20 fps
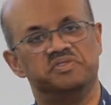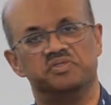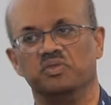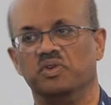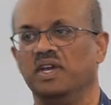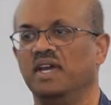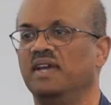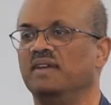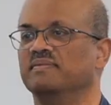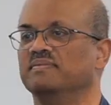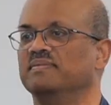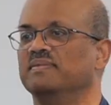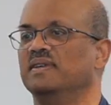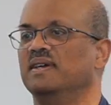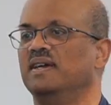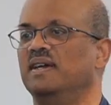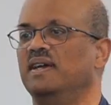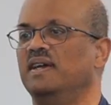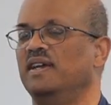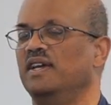It's okay.
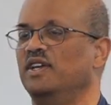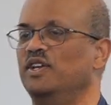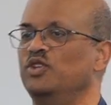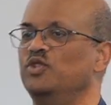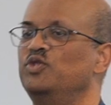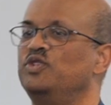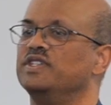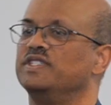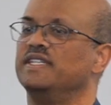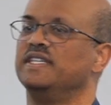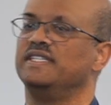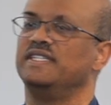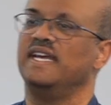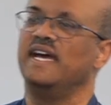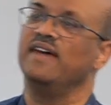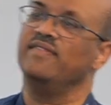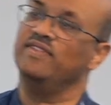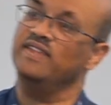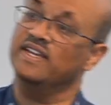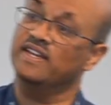You just get
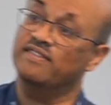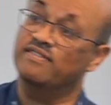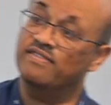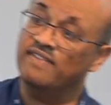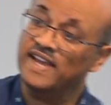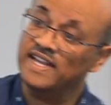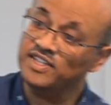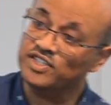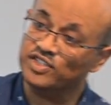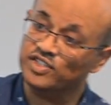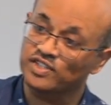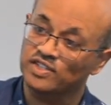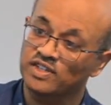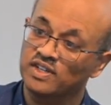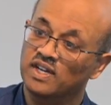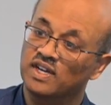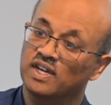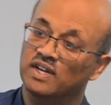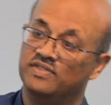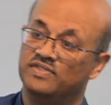to have the
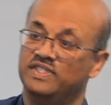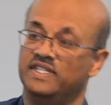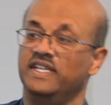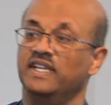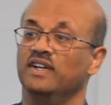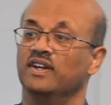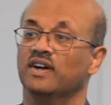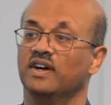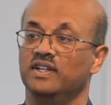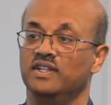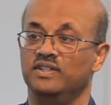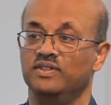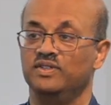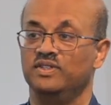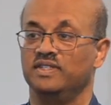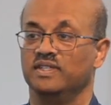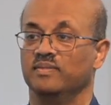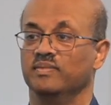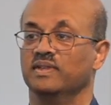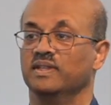adventure of seeing God
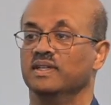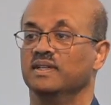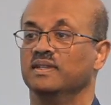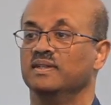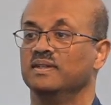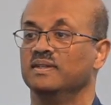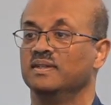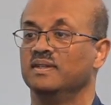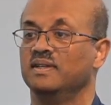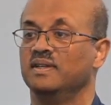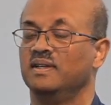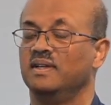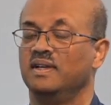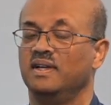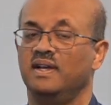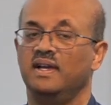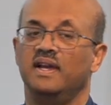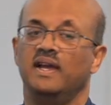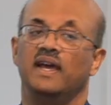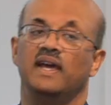do something.
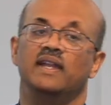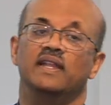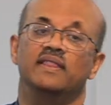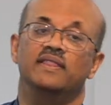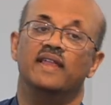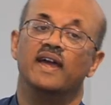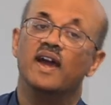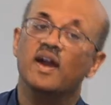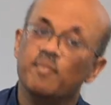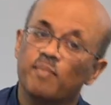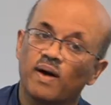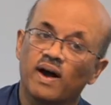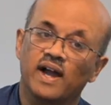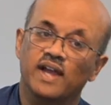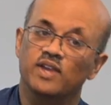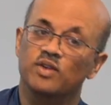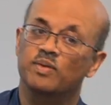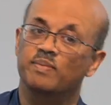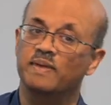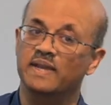And in
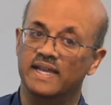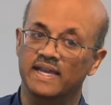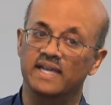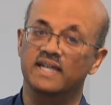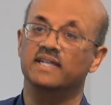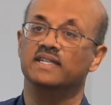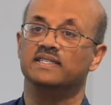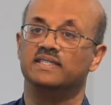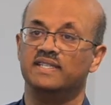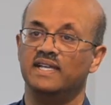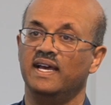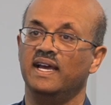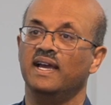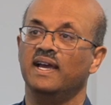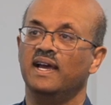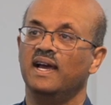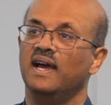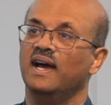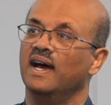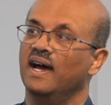thereby, you begin to
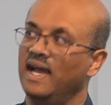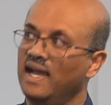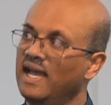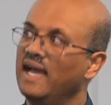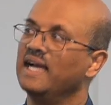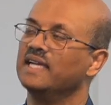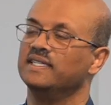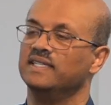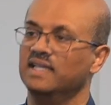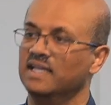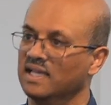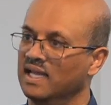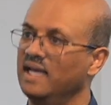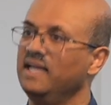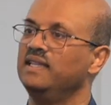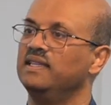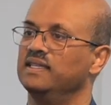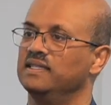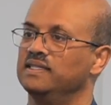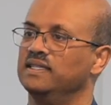say, I actually
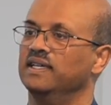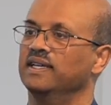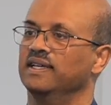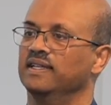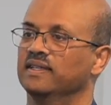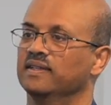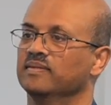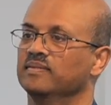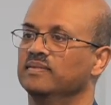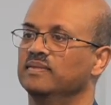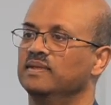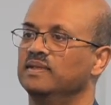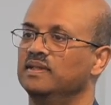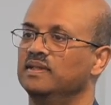like this kingdom.